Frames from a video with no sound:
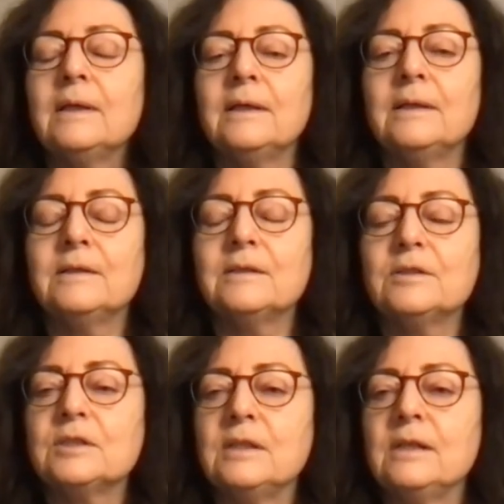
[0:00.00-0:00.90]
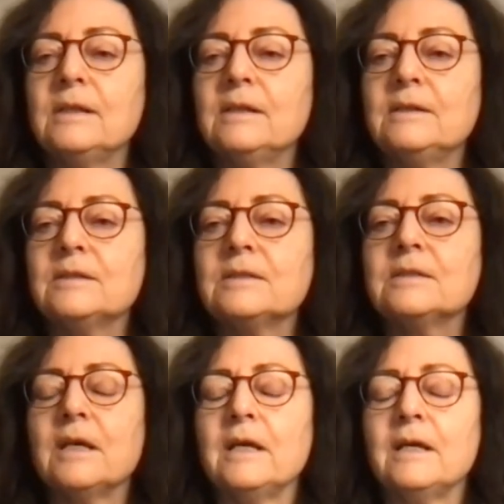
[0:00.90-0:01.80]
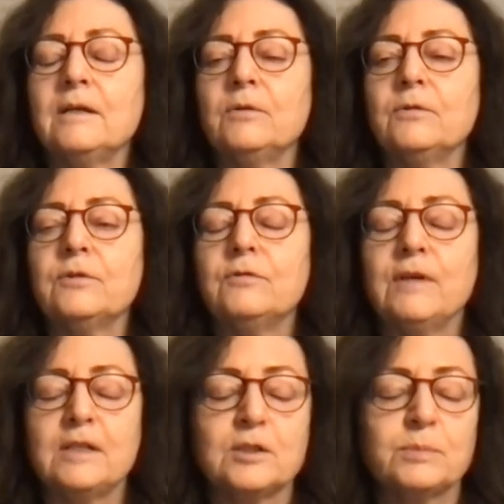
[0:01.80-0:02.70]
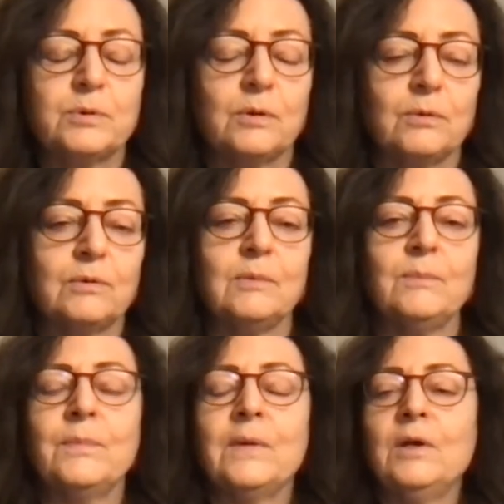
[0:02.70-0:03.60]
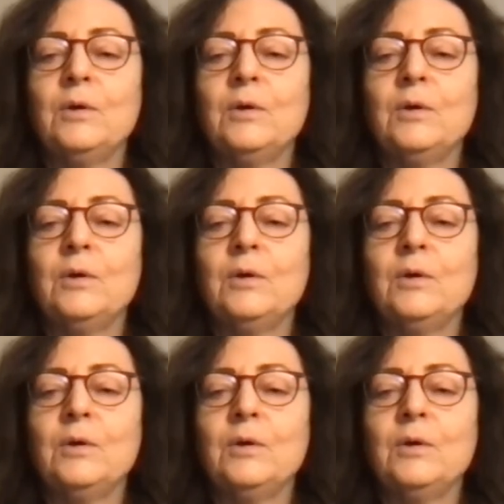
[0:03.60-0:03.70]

and still is the head of the Venice program,